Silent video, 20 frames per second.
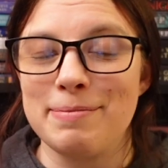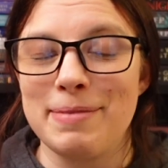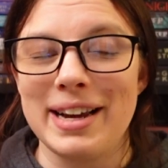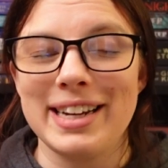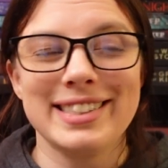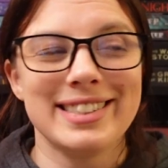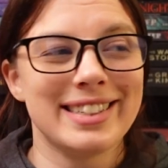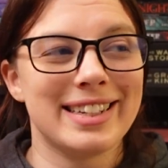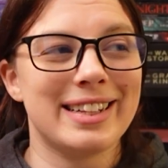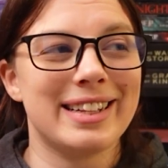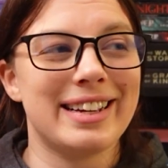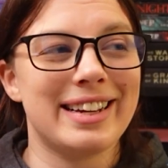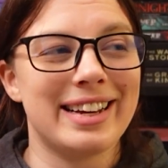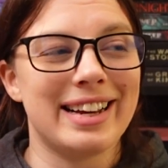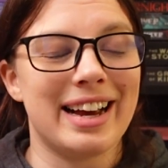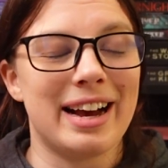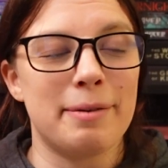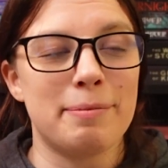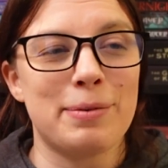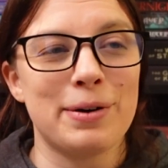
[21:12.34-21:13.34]
basically
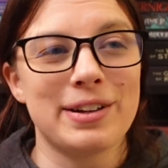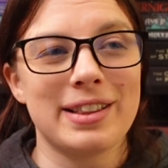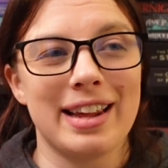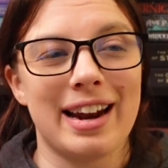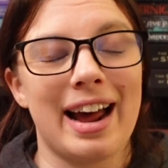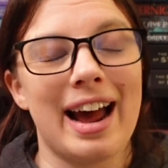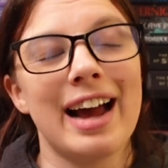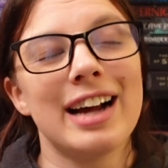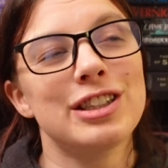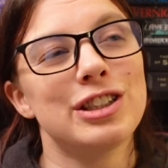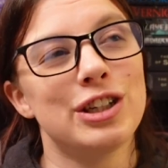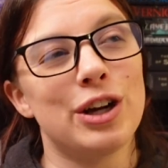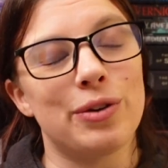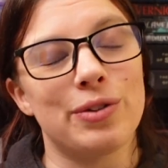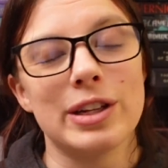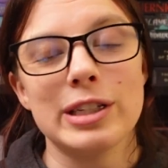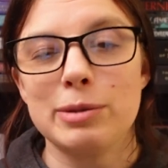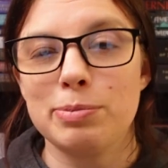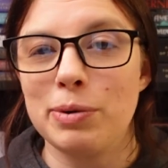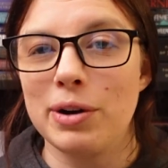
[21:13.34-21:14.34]
a book that, actually, no,
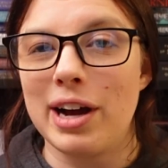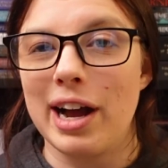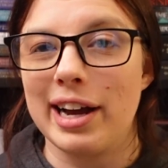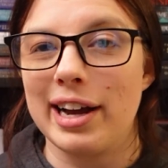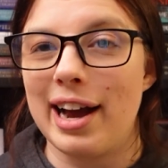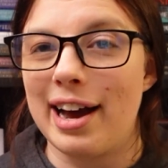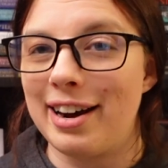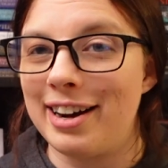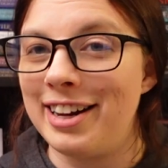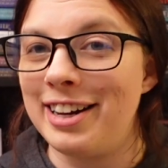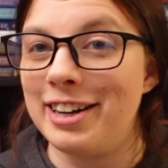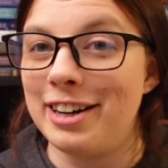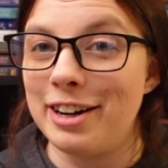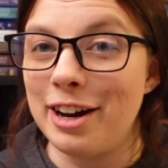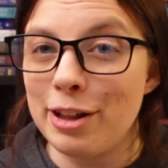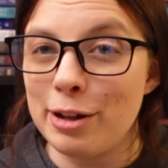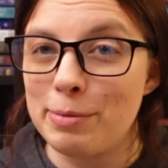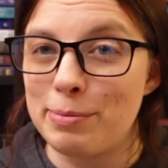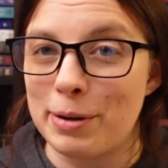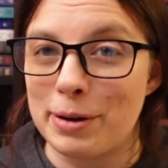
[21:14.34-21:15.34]
this book I got in
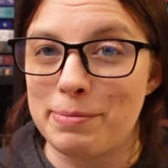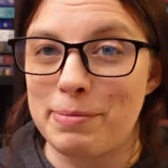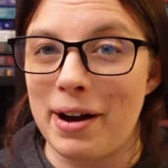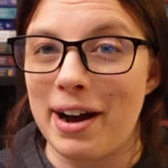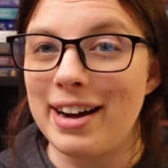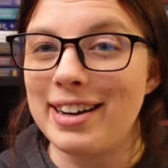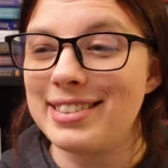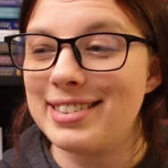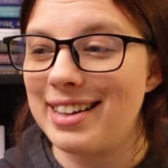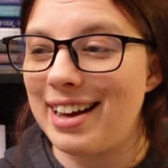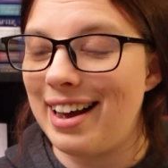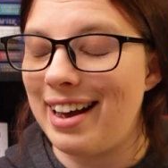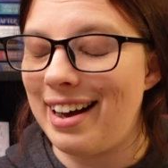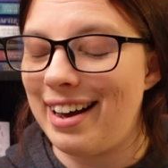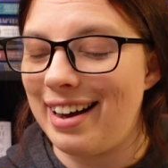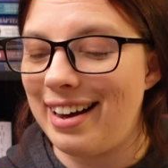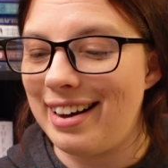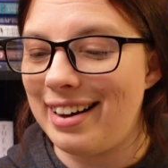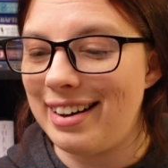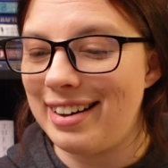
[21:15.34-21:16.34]
another book box
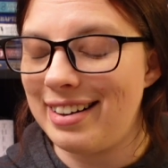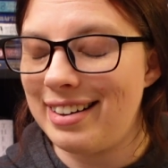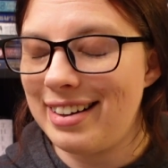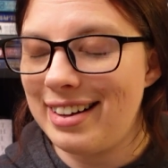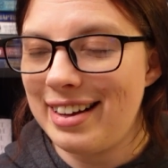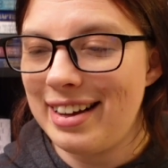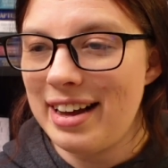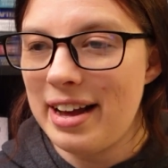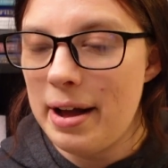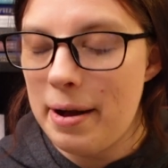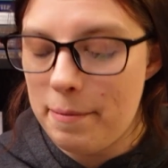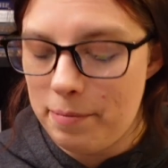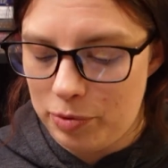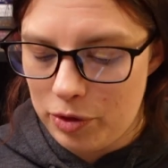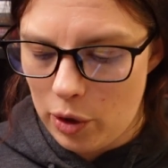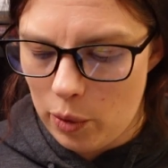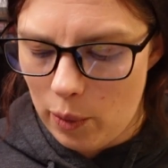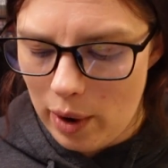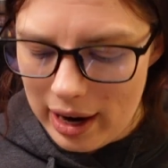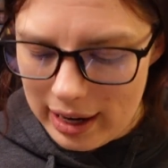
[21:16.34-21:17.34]
uh,
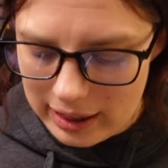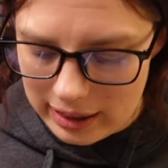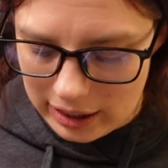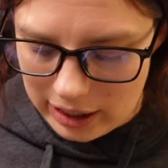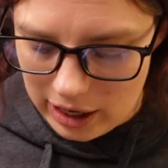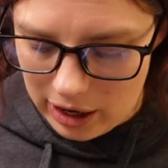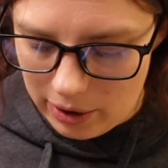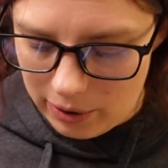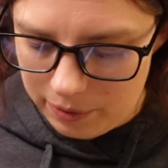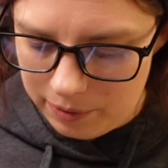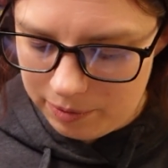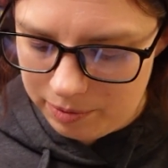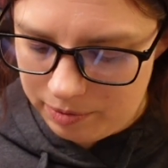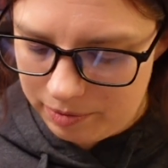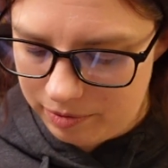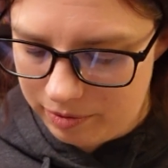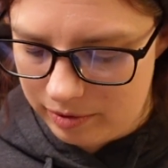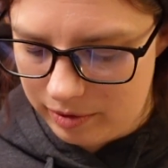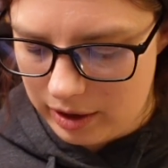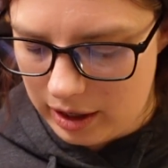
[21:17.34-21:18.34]
a while ago.
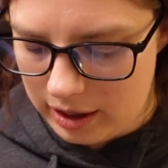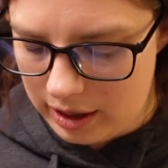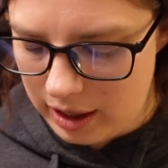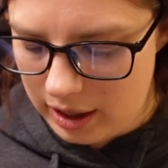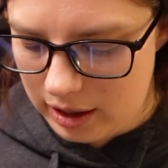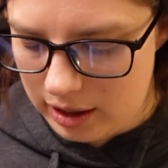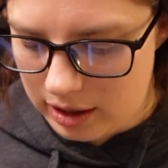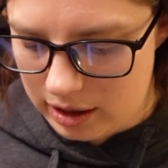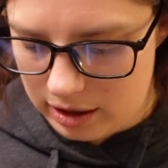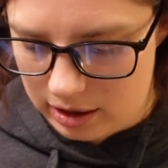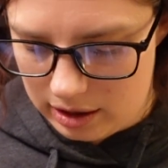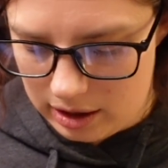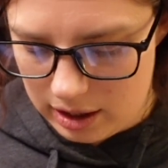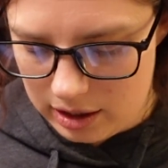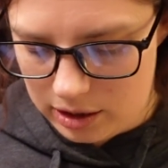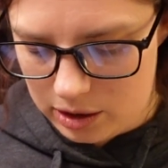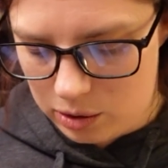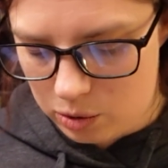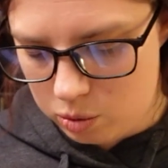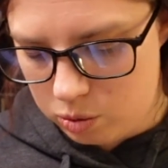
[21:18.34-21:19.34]
I think
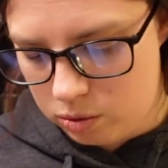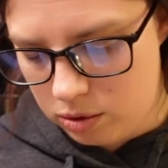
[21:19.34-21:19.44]
this